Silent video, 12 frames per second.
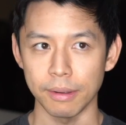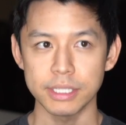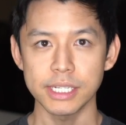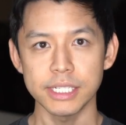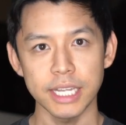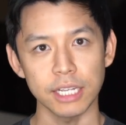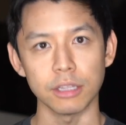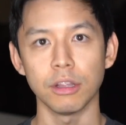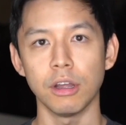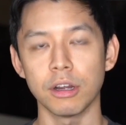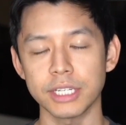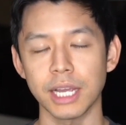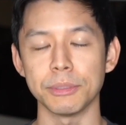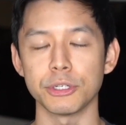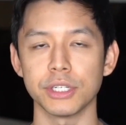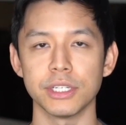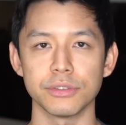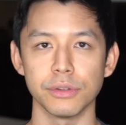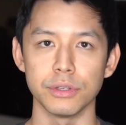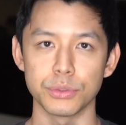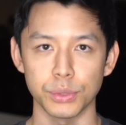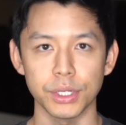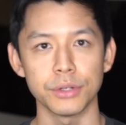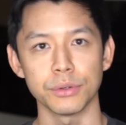It's gonna take a long time to transfer those
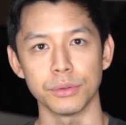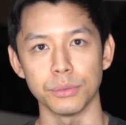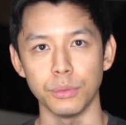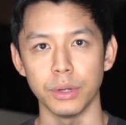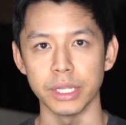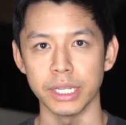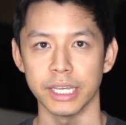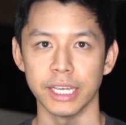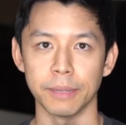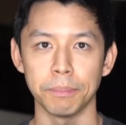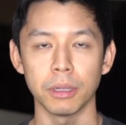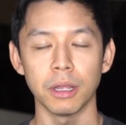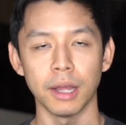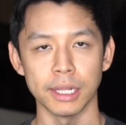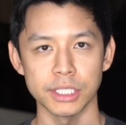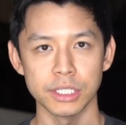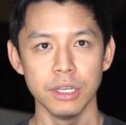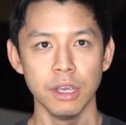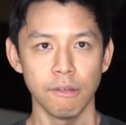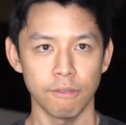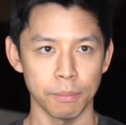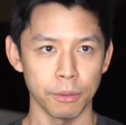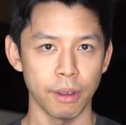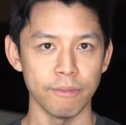101 gig plots
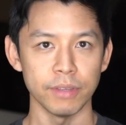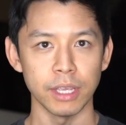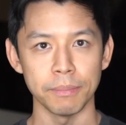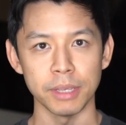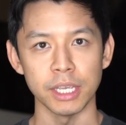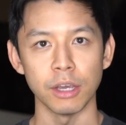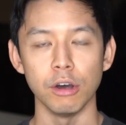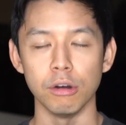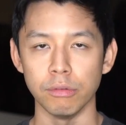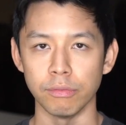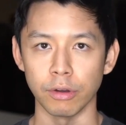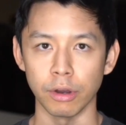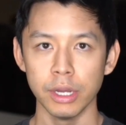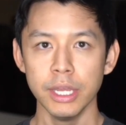from your NVMe over.